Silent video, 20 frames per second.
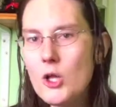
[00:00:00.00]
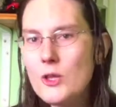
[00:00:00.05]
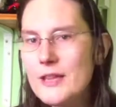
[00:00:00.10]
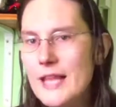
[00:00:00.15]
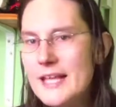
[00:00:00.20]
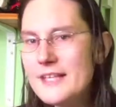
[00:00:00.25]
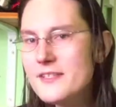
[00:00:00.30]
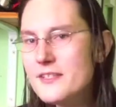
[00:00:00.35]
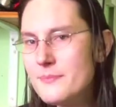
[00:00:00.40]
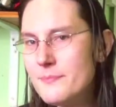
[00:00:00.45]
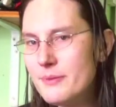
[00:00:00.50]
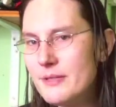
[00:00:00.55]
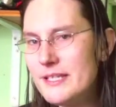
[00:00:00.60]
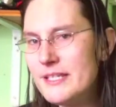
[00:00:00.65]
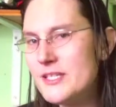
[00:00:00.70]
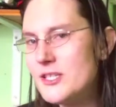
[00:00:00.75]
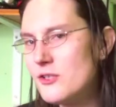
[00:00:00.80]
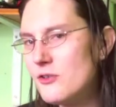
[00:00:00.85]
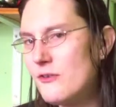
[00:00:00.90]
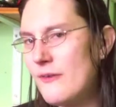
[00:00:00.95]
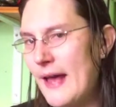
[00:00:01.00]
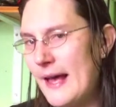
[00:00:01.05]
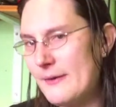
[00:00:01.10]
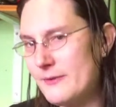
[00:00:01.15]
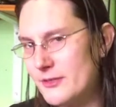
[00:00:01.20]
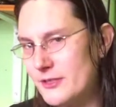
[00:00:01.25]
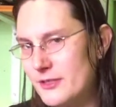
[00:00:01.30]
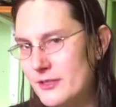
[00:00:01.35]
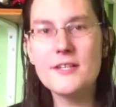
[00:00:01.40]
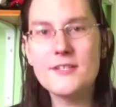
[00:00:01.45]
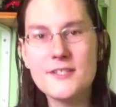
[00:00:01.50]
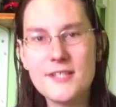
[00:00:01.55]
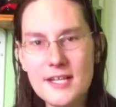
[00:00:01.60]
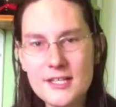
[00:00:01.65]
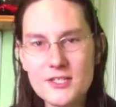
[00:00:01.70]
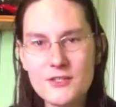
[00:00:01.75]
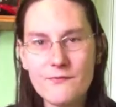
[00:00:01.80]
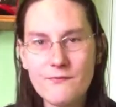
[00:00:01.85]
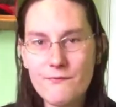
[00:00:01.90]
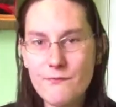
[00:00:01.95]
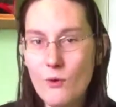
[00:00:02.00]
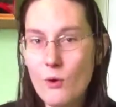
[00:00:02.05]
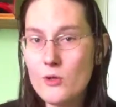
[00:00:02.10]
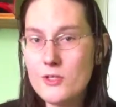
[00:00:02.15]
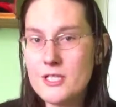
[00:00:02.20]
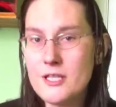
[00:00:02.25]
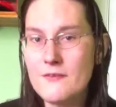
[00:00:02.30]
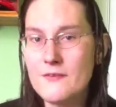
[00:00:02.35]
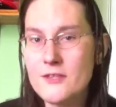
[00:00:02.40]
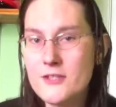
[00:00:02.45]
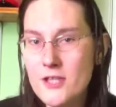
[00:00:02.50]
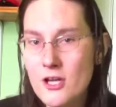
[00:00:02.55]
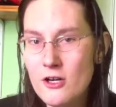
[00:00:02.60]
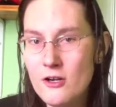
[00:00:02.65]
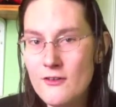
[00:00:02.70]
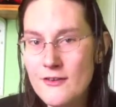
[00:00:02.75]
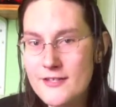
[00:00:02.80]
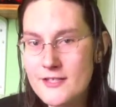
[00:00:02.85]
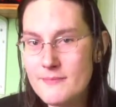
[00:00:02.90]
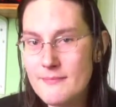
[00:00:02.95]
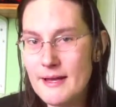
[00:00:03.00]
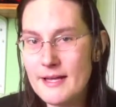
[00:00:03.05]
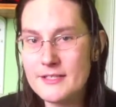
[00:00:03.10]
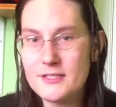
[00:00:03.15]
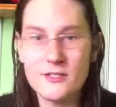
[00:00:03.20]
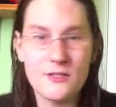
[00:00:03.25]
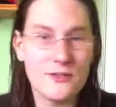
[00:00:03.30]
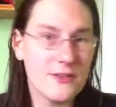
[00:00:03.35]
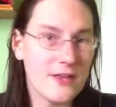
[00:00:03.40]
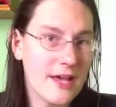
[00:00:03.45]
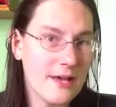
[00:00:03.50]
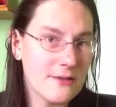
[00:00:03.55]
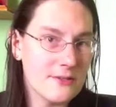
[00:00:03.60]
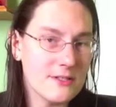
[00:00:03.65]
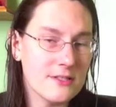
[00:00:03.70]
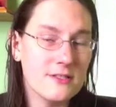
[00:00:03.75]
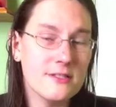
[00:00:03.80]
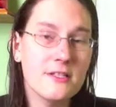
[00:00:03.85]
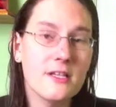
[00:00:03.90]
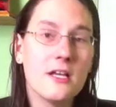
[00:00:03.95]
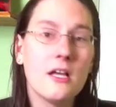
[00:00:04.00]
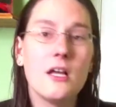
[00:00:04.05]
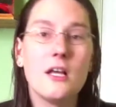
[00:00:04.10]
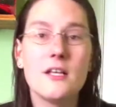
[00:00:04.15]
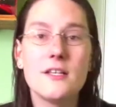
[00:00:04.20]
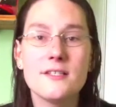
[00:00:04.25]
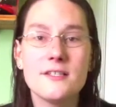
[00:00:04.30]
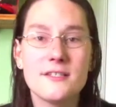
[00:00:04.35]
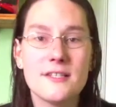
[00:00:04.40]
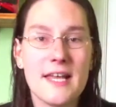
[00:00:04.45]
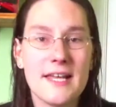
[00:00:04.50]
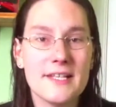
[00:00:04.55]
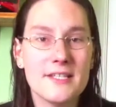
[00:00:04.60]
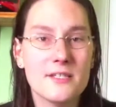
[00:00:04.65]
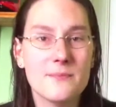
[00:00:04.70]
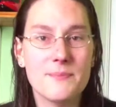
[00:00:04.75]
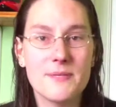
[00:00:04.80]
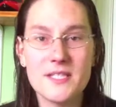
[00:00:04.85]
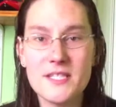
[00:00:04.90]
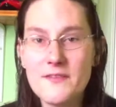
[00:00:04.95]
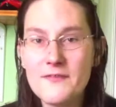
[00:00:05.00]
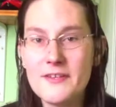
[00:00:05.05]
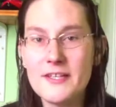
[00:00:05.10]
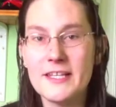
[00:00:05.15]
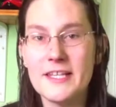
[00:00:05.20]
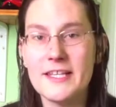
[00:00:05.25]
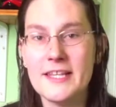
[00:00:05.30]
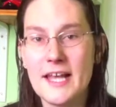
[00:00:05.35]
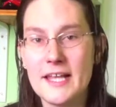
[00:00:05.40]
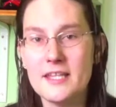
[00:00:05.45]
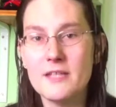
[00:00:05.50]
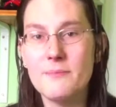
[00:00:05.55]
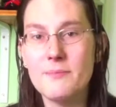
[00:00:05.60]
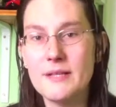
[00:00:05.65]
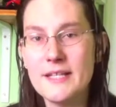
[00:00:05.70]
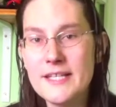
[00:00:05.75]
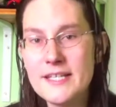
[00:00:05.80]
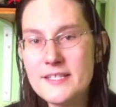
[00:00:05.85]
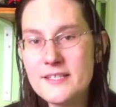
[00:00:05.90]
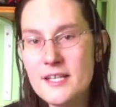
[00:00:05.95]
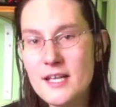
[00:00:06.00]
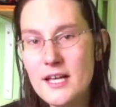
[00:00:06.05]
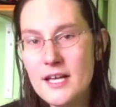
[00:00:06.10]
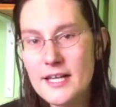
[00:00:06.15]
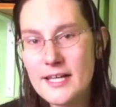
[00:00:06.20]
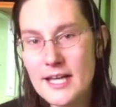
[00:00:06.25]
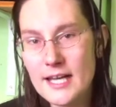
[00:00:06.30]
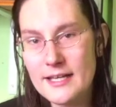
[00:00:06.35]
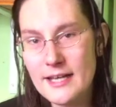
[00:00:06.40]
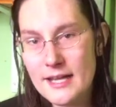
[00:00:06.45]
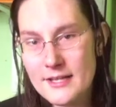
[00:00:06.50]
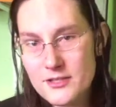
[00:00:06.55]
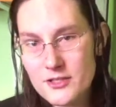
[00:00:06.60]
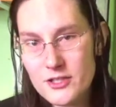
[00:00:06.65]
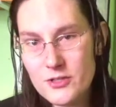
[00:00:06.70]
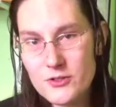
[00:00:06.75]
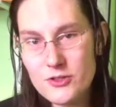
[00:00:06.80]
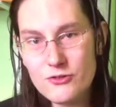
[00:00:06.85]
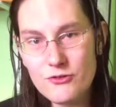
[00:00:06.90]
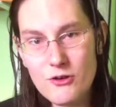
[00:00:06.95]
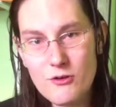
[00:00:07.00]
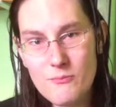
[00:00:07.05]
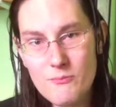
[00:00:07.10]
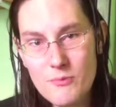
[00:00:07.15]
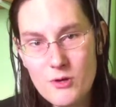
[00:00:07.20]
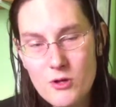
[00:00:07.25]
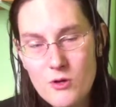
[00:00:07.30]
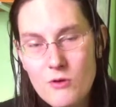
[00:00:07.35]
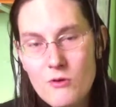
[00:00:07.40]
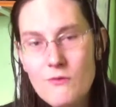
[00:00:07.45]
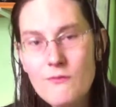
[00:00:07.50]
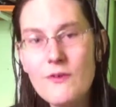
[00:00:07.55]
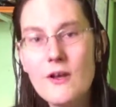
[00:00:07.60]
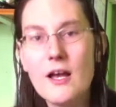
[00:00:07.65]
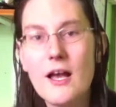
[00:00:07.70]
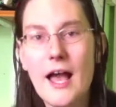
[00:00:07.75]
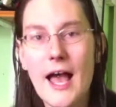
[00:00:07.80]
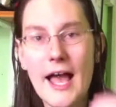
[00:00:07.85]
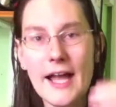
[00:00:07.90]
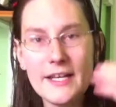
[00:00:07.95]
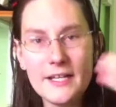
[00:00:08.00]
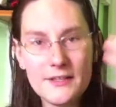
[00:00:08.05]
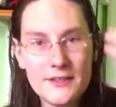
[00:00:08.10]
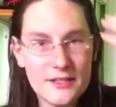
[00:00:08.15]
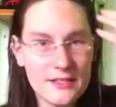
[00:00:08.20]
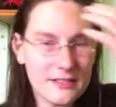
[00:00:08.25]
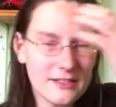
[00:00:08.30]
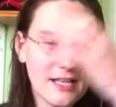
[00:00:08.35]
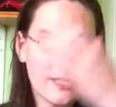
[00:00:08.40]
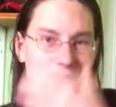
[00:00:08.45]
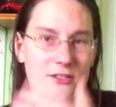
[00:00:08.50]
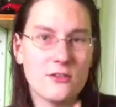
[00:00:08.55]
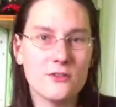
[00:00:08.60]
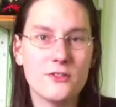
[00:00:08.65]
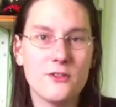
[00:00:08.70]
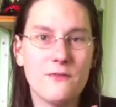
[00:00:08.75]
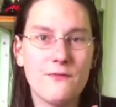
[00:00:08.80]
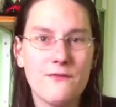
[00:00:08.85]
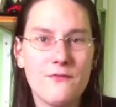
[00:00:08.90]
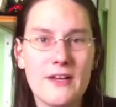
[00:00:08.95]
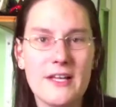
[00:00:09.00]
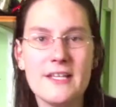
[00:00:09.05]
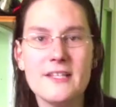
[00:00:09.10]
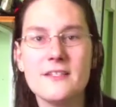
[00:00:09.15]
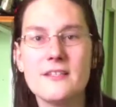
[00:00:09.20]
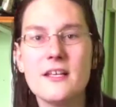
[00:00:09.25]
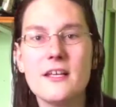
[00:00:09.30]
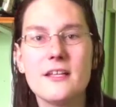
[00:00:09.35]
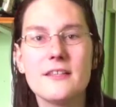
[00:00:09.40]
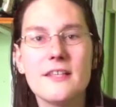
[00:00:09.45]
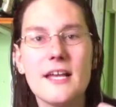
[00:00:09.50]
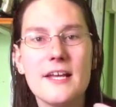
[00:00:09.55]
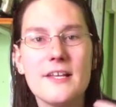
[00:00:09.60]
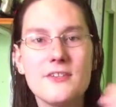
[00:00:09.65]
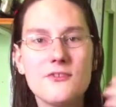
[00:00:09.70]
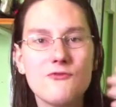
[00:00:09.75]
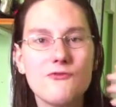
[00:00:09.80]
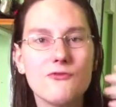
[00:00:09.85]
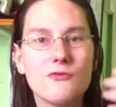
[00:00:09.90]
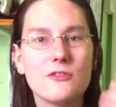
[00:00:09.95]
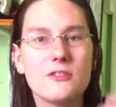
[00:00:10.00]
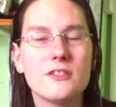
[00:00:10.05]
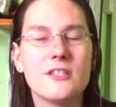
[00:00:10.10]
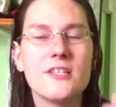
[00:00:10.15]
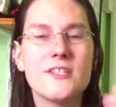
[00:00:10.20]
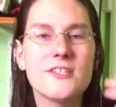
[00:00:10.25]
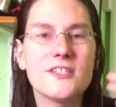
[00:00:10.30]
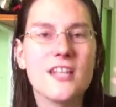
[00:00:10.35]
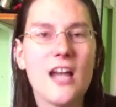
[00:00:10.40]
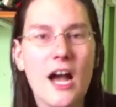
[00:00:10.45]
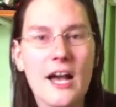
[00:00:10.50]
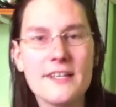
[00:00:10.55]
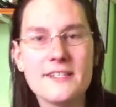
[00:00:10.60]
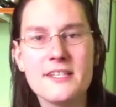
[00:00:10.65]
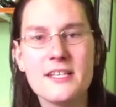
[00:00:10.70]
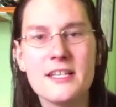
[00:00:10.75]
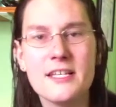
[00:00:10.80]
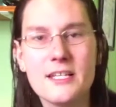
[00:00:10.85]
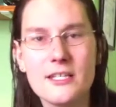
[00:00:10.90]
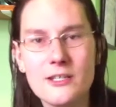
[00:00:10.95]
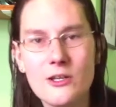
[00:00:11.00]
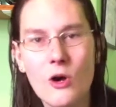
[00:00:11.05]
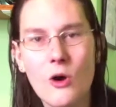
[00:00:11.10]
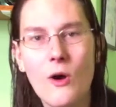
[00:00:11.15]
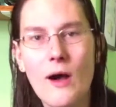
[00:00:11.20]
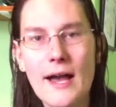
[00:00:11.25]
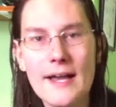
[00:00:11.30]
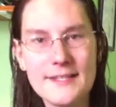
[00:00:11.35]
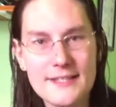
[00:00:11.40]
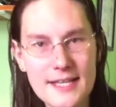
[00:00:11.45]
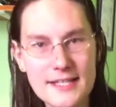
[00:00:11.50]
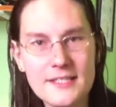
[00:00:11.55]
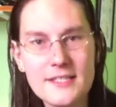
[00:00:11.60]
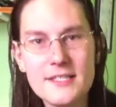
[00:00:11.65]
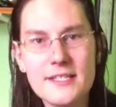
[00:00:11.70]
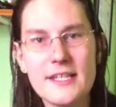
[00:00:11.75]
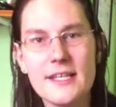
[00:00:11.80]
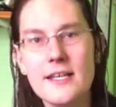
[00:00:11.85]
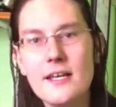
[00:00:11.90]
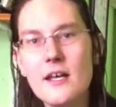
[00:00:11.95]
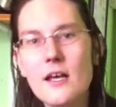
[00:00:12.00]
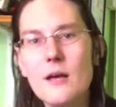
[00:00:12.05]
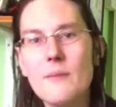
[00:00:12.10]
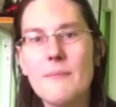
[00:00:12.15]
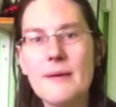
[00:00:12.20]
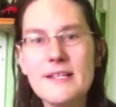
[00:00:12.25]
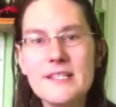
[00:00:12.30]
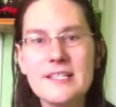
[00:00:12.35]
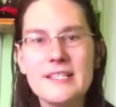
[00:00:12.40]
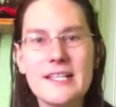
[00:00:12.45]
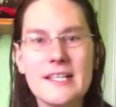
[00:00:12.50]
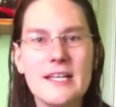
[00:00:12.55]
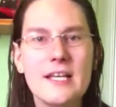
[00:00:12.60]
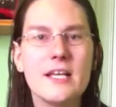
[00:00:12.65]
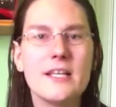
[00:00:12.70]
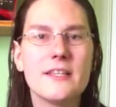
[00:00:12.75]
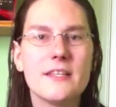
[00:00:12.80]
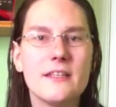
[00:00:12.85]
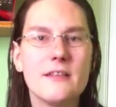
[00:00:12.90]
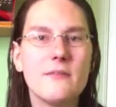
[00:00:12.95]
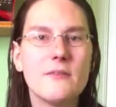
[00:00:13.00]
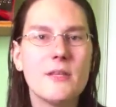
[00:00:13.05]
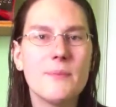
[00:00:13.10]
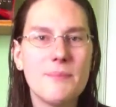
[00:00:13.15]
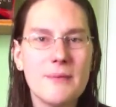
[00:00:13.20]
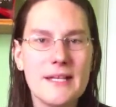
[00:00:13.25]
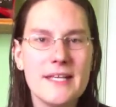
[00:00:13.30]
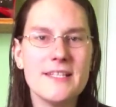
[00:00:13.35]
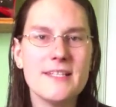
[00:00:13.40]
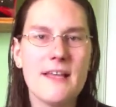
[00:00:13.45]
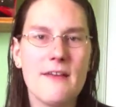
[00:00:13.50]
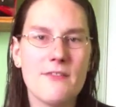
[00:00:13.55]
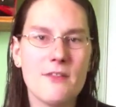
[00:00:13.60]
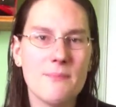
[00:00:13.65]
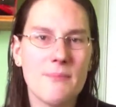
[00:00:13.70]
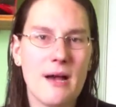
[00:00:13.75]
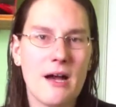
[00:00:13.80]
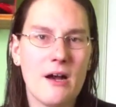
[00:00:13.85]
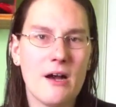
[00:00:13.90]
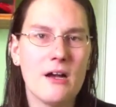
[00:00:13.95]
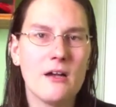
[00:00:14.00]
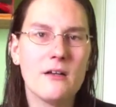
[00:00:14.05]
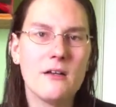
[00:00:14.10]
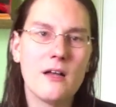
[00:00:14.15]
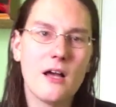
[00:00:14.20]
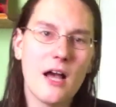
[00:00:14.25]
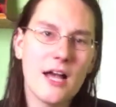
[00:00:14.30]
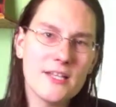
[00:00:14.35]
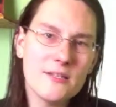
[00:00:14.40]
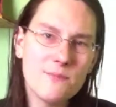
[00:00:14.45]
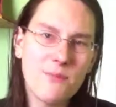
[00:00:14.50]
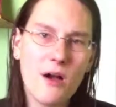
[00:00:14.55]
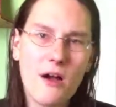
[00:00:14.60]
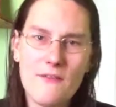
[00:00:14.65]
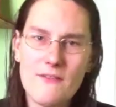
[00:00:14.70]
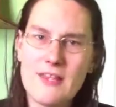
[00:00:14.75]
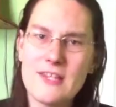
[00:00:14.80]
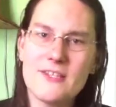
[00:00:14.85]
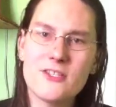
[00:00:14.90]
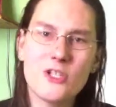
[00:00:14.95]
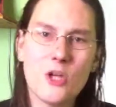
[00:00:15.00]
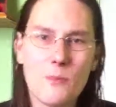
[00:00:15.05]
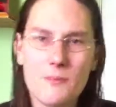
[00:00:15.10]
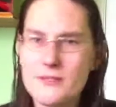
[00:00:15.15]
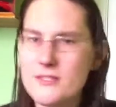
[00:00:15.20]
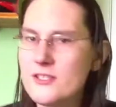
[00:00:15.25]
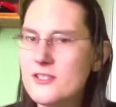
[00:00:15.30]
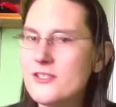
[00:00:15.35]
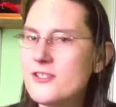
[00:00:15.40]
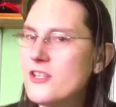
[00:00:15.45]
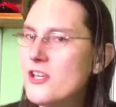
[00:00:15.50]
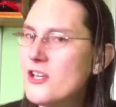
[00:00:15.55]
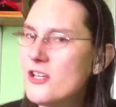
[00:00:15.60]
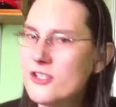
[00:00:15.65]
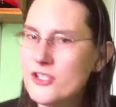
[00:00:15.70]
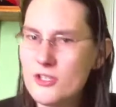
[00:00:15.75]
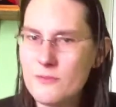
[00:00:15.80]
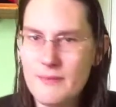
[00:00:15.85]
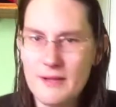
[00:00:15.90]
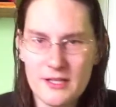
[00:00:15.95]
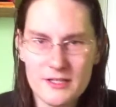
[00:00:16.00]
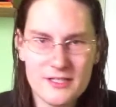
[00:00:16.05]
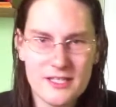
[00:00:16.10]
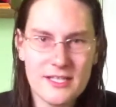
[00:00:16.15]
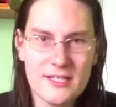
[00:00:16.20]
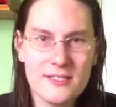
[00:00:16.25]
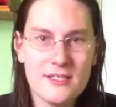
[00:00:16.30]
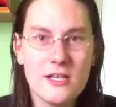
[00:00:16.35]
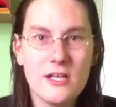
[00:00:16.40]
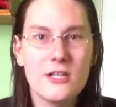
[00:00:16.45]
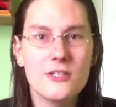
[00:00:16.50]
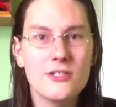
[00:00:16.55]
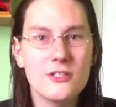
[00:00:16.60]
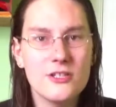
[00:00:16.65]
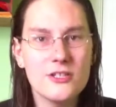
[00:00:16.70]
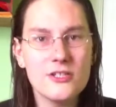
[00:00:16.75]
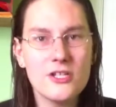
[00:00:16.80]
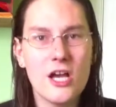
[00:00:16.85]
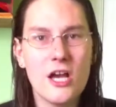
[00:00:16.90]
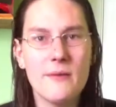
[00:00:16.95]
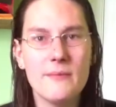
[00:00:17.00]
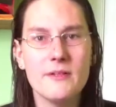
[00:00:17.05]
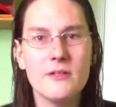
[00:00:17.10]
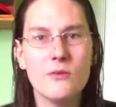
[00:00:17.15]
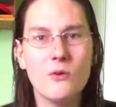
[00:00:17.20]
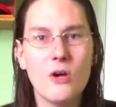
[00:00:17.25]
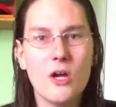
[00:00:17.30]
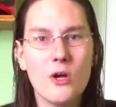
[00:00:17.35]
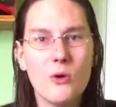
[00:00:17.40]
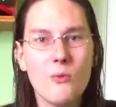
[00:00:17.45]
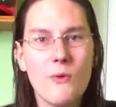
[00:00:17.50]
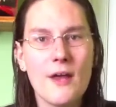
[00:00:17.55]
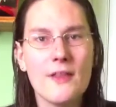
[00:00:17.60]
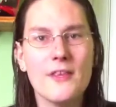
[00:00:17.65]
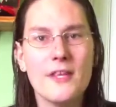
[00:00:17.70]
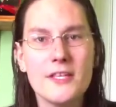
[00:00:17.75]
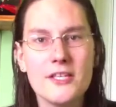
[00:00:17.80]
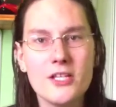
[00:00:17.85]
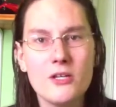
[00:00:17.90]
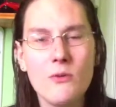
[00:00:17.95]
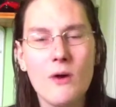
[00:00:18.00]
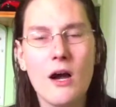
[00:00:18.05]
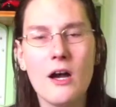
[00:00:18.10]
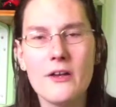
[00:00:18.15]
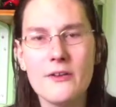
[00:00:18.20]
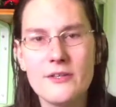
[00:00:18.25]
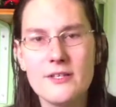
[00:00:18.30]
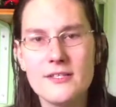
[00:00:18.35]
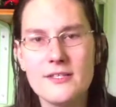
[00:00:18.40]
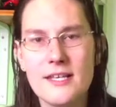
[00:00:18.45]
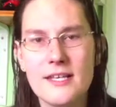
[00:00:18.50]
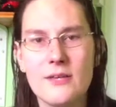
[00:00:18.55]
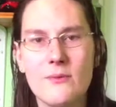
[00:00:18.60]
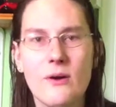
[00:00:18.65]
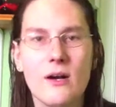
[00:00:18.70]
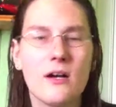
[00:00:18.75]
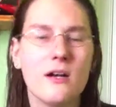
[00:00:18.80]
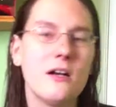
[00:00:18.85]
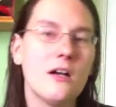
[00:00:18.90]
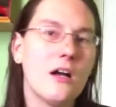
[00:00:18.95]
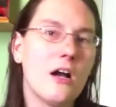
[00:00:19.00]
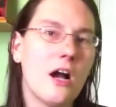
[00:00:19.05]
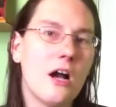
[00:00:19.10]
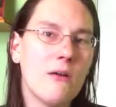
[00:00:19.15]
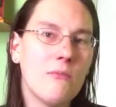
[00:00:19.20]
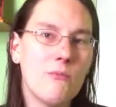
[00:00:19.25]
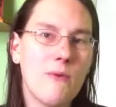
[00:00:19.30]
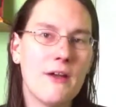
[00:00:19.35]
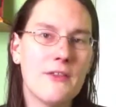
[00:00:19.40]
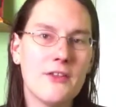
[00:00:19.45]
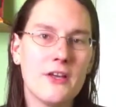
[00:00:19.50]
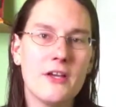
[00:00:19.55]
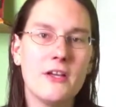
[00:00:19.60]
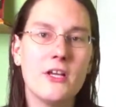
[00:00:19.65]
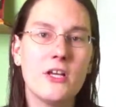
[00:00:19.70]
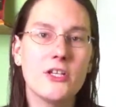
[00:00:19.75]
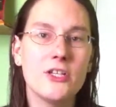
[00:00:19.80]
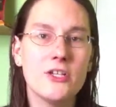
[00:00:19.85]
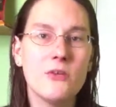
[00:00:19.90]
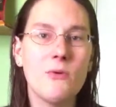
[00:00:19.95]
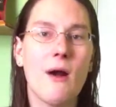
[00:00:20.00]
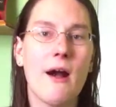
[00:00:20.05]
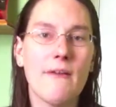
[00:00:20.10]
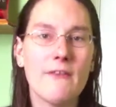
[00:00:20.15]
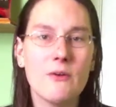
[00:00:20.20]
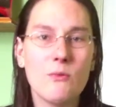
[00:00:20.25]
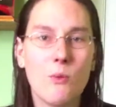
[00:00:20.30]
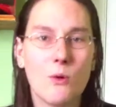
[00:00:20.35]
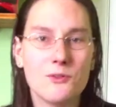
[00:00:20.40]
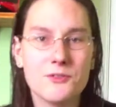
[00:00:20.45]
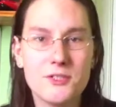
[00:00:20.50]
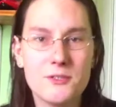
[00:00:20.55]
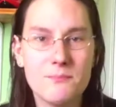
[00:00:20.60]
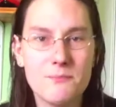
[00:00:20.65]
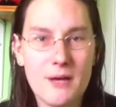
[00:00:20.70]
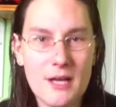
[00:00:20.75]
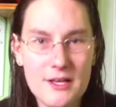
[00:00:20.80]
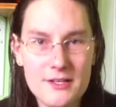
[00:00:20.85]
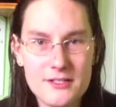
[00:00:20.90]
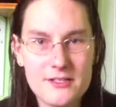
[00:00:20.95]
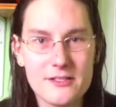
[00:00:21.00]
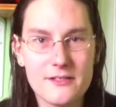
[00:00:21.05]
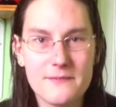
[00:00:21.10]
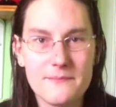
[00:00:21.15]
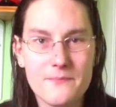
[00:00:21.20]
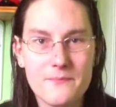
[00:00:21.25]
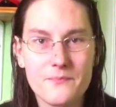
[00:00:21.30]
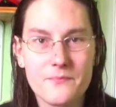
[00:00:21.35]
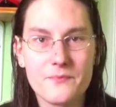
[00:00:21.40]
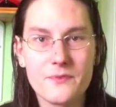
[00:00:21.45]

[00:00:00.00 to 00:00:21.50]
Unless the police are around. Section 40 of the Terrorism Act 2000 states specifically that the police can ask you to remove anything that's on your face that is disguising your identity. Basically, the police have the power, as part of their stop and search abilities, to determine whether you are who you say you are and whether you are a wanted person.